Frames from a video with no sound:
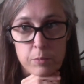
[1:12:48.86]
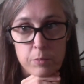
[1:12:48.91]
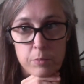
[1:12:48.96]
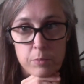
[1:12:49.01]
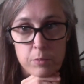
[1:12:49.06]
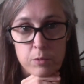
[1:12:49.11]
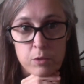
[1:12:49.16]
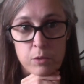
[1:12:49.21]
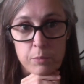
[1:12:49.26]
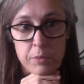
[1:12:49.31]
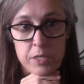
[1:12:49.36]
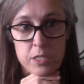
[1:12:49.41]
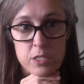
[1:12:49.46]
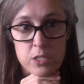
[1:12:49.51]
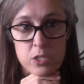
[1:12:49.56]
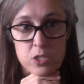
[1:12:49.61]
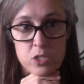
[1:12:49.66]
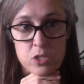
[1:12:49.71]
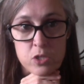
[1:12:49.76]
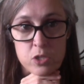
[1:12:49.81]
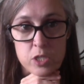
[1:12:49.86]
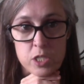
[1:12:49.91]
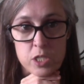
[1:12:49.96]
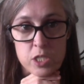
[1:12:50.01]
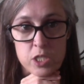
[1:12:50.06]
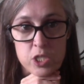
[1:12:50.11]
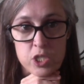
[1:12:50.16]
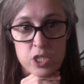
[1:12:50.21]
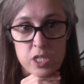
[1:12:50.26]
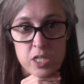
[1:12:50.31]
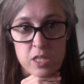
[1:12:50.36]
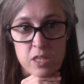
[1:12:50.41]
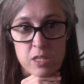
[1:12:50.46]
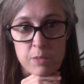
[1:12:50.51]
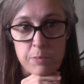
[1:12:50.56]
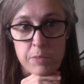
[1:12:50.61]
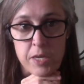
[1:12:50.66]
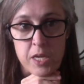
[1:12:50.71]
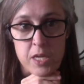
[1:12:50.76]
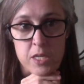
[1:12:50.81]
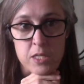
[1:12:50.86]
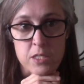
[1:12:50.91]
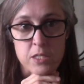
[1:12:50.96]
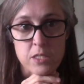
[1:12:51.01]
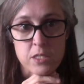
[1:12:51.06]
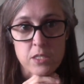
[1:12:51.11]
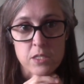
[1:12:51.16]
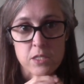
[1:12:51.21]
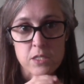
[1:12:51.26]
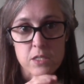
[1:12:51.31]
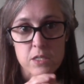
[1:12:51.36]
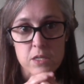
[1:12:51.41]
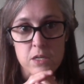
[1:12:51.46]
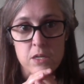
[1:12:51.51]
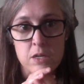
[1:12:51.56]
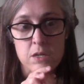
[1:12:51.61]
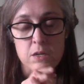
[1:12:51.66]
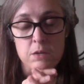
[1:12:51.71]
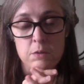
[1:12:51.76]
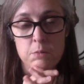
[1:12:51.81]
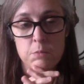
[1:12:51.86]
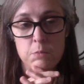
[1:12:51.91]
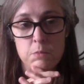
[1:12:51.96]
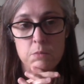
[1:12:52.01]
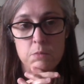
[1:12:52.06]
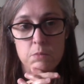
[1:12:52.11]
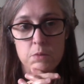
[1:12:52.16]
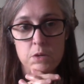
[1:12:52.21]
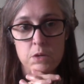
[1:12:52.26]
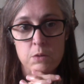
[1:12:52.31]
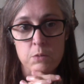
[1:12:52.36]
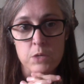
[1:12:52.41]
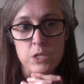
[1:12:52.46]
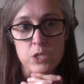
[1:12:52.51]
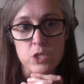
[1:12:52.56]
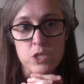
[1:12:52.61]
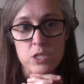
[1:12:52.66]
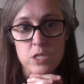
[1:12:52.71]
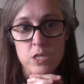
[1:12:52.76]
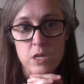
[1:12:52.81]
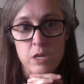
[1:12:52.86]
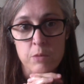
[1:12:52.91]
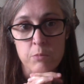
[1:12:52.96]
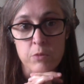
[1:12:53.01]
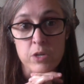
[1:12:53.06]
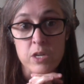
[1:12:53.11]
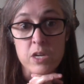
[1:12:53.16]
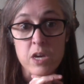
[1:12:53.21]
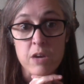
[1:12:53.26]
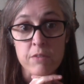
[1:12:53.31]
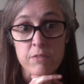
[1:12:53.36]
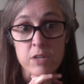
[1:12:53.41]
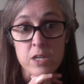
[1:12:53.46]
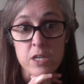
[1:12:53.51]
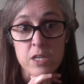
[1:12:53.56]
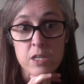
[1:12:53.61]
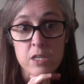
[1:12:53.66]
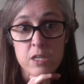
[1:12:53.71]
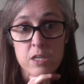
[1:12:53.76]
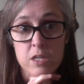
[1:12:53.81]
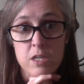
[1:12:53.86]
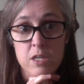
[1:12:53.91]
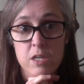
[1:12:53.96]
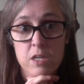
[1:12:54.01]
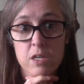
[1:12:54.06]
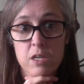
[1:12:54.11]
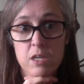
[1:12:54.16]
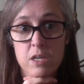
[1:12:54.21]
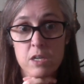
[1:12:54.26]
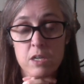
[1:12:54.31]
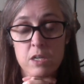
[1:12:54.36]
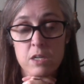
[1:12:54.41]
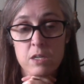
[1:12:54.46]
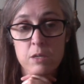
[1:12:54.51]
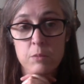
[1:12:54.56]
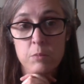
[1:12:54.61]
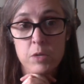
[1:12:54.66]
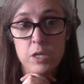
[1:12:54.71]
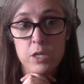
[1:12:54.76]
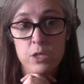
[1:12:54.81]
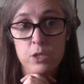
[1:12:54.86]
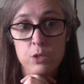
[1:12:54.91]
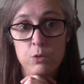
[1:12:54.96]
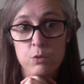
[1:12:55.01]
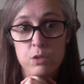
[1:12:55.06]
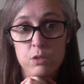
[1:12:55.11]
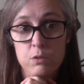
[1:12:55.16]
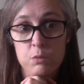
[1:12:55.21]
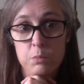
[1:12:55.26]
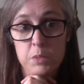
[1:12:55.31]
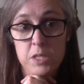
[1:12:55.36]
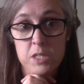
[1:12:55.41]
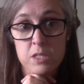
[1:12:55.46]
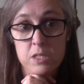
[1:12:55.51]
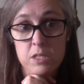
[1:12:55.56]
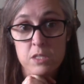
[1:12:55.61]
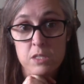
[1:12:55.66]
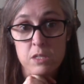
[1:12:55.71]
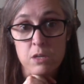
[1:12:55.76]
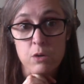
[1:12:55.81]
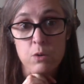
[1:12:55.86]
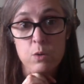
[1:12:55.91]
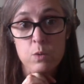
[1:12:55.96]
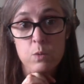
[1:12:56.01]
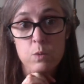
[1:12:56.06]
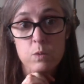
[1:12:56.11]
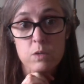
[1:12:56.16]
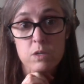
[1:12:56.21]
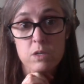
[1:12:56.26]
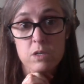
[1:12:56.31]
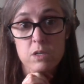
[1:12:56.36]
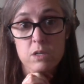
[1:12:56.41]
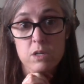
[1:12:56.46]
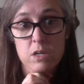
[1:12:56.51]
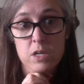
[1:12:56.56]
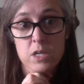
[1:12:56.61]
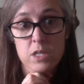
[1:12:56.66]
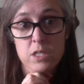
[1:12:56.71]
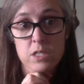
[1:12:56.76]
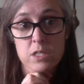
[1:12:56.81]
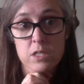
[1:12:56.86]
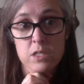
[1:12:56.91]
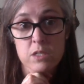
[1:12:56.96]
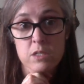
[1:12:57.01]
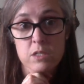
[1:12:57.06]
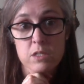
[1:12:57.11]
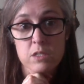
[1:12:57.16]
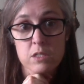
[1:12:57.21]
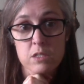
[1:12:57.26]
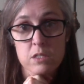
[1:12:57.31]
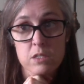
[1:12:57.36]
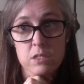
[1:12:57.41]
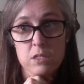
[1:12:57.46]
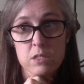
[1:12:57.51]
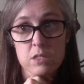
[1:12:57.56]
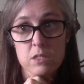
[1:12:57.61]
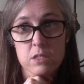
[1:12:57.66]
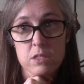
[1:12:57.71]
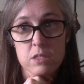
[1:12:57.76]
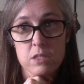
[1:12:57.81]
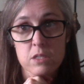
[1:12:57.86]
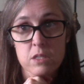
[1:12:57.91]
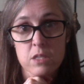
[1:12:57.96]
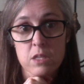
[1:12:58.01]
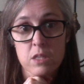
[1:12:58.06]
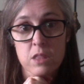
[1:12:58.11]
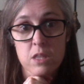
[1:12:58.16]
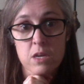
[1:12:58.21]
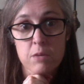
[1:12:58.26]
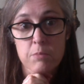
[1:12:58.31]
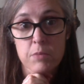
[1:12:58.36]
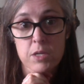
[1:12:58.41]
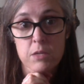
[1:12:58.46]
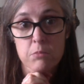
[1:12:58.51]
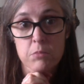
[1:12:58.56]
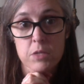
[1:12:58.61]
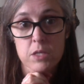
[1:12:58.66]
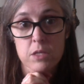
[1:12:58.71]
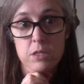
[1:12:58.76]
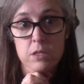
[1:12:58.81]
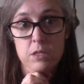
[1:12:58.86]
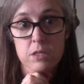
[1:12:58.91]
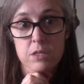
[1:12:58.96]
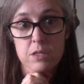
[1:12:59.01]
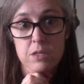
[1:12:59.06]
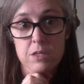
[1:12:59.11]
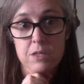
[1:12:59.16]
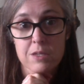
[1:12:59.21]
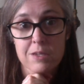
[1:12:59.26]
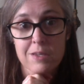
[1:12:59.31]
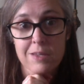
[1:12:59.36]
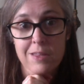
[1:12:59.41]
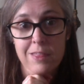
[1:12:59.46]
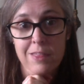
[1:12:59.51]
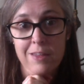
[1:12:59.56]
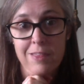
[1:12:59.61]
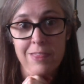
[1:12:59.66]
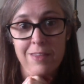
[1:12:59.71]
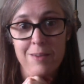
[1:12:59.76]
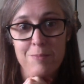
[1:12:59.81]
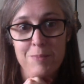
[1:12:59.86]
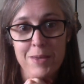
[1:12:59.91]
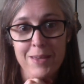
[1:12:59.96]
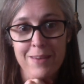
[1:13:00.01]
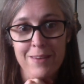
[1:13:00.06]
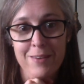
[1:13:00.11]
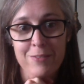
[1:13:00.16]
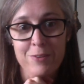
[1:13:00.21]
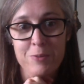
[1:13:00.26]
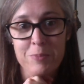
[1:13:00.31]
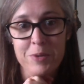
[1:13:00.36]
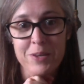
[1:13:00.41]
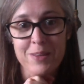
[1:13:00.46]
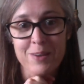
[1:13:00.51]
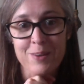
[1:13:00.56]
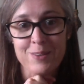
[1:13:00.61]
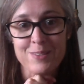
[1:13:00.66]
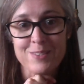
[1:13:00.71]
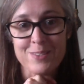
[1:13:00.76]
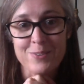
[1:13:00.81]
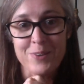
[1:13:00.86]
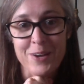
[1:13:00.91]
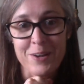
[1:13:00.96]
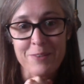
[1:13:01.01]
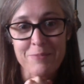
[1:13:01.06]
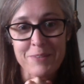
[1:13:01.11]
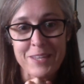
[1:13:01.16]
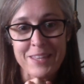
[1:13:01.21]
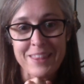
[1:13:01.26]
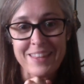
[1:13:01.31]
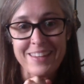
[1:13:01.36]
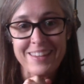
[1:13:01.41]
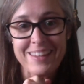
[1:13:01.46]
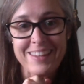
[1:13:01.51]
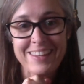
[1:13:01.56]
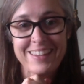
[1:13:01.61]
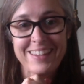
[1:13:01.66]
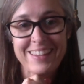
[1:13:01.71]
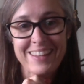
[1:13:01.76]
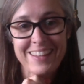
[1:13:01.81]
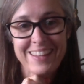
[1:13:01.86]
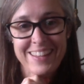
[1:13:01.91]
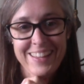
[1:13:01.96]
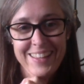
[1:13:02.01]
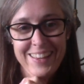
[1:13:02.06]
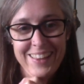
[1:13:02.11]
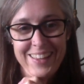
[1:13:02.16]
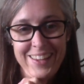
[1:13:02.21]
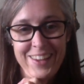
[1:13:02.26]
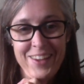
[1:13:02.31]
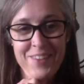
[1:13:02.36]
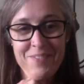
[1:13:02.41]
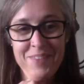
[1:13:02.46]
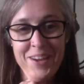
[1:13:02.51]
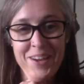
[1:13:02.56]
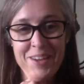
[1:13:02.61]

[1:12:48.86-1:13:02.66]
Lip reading: little bit discouraged at the pace at which I'm recovering. I knew it would be slow. I didn't think that meant me. I thought that meant everybody else around me that my